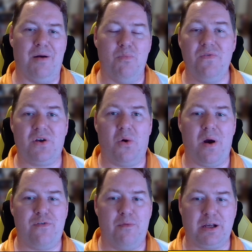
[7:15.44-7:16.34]
Moving
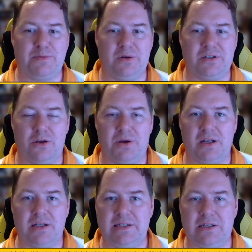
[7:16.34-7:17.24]
away from Xbox though, we're
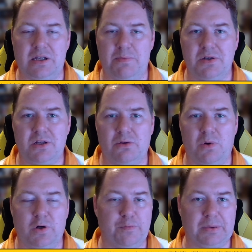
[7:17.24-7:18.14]
going to dip into the
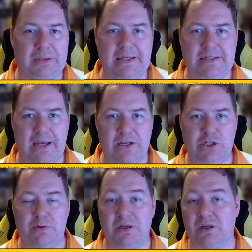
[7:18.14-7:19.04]
world of
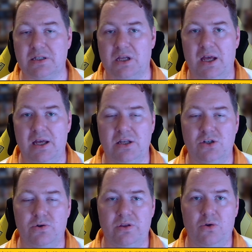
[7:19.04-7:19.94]
PlayStation, because
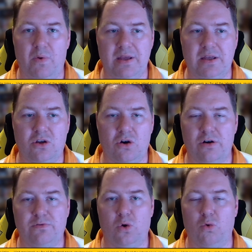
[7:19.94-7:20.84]
during the week,
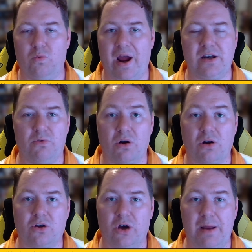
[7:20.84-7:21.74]
God of War
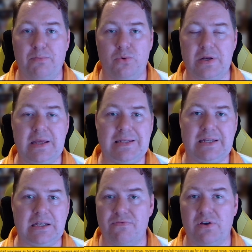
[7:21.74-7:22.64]
Ragnarok got a pretty
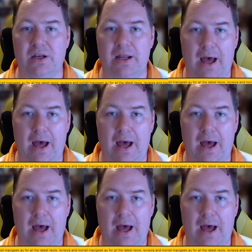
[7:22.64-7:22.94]
significant